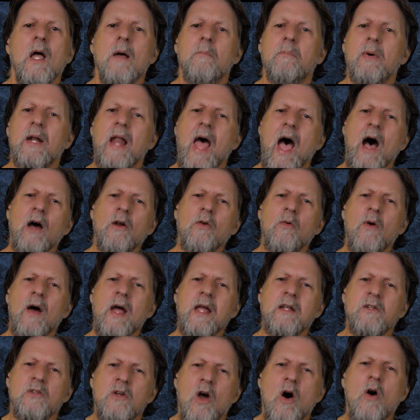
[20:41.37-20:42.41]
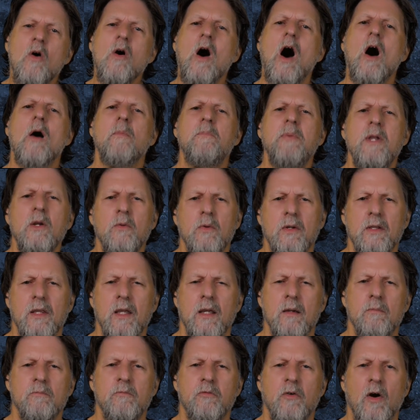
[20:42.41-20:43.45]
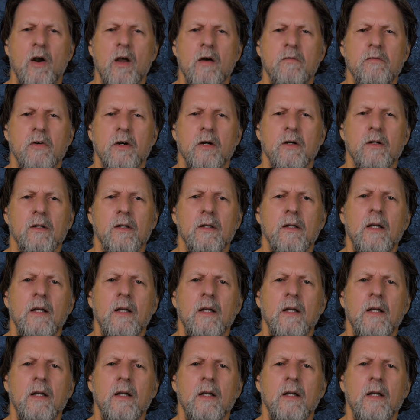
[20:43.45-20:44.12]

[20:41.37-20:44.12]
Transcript: But how do I know I'll be with him forever?